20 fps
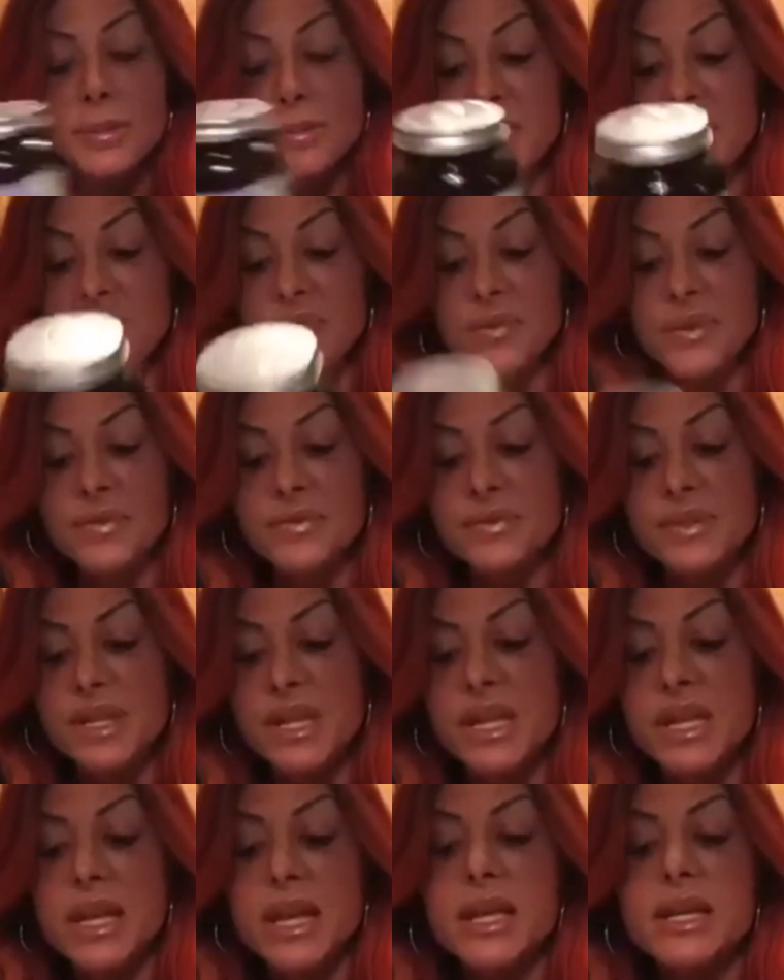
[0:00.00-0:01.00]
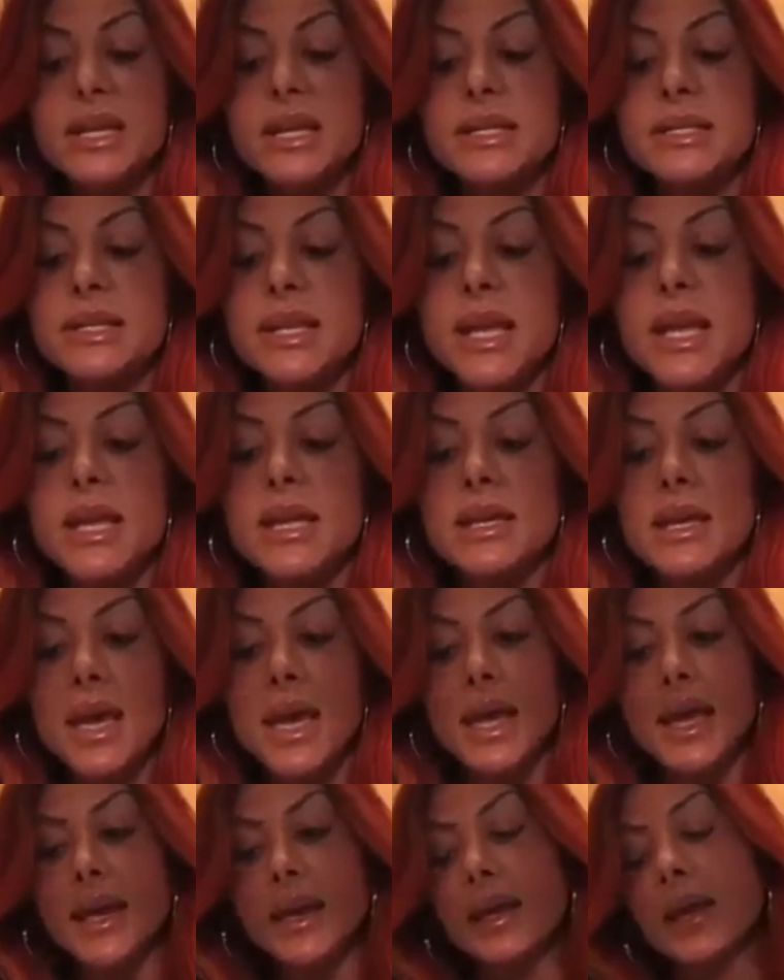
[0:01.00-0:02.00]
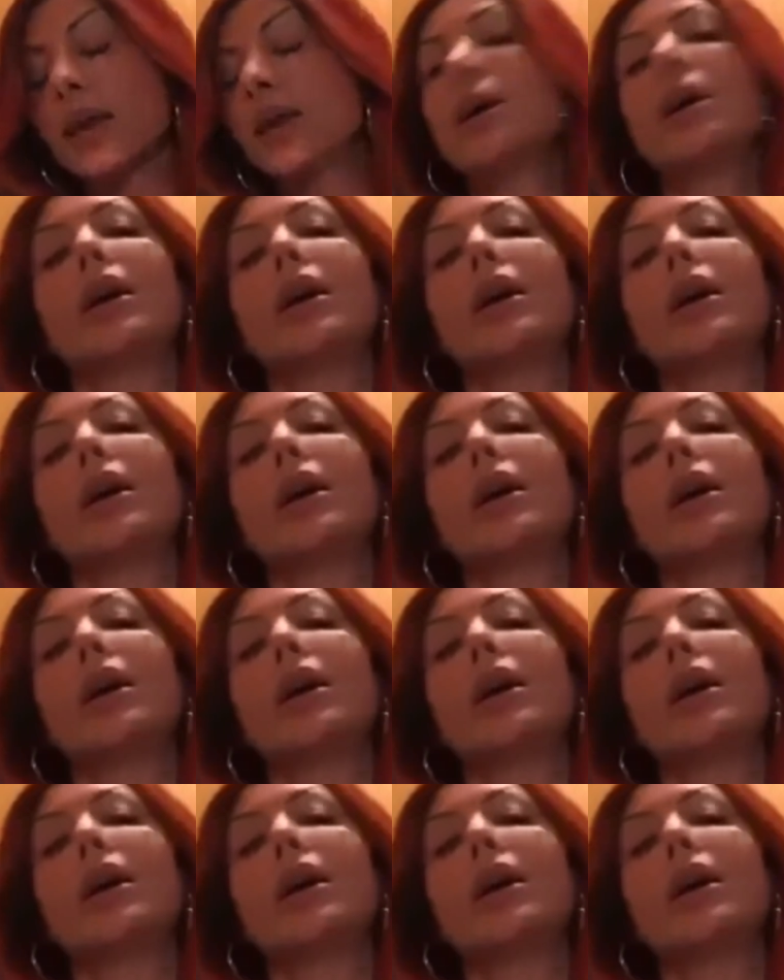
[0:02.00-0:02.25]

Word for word: a B50, and I take a